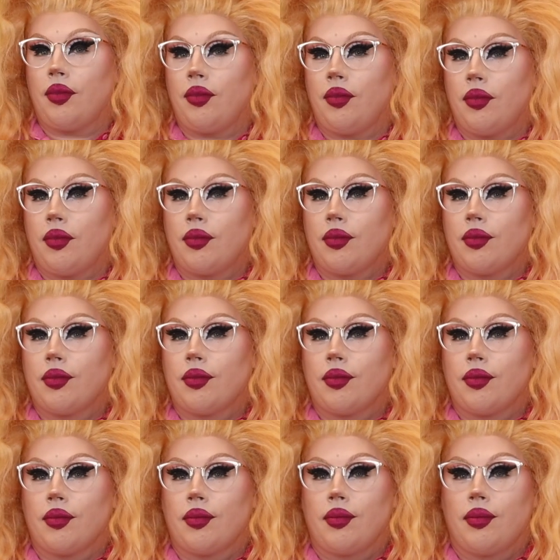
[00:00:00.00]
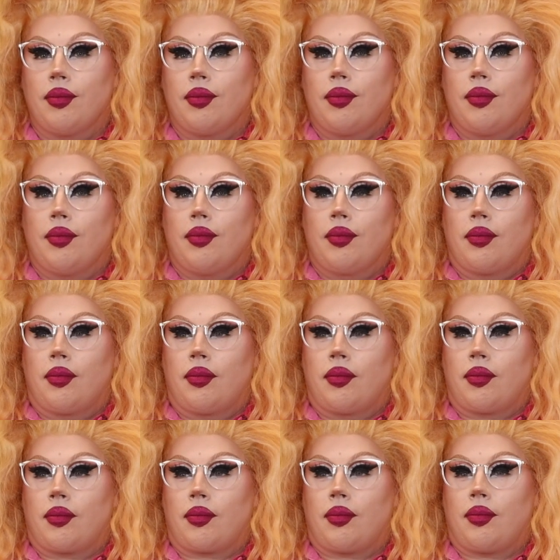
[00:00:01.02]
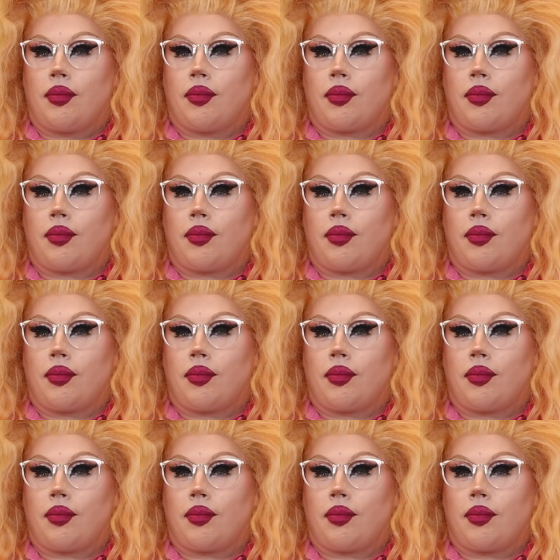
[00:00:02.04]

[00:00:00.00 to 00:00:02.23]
(silent)